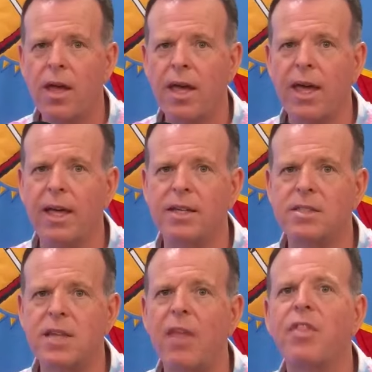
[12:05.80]

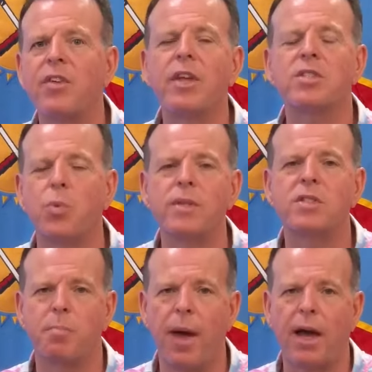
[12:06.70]
is the
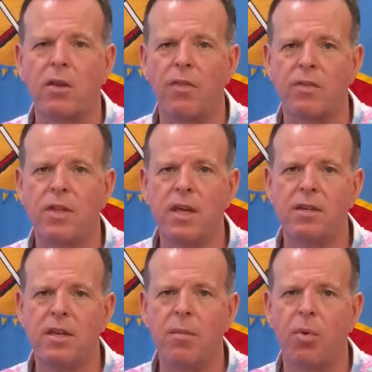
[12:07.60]
disrespect on the
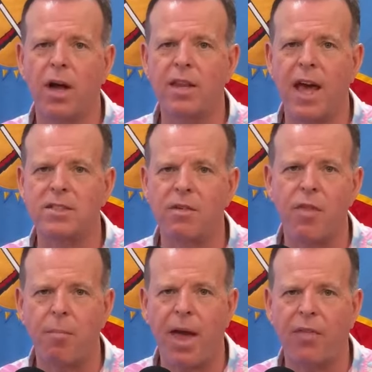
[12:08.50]
TNT broadcast of
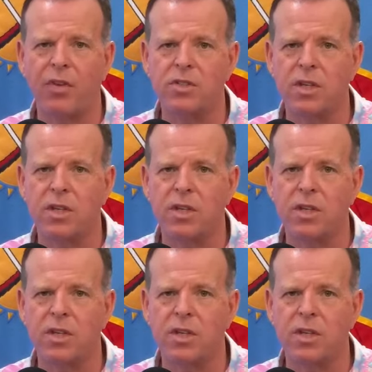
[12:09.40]
the Panthers.